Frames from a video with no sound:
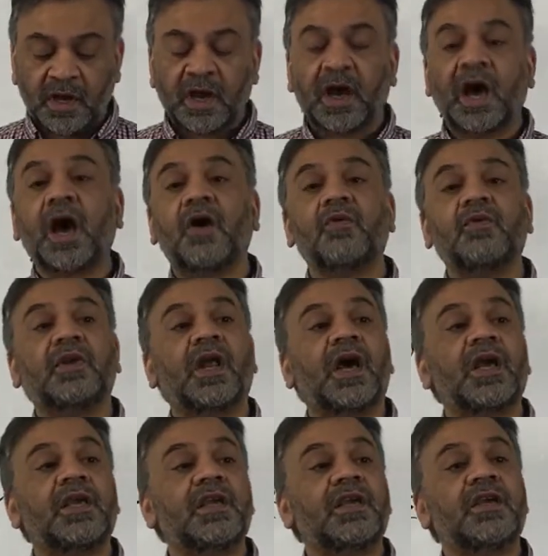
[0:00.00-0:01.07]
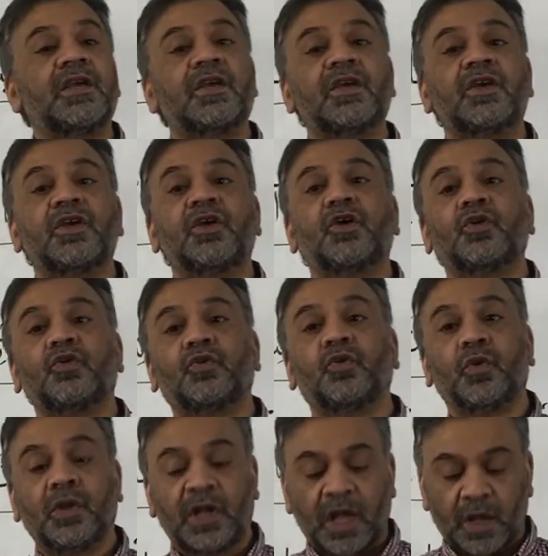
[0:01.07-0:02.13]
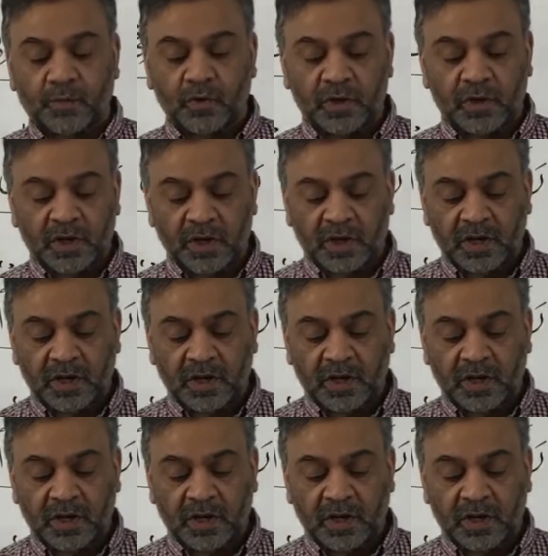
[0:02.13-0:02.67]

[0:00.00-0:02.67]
Haulai tullabun.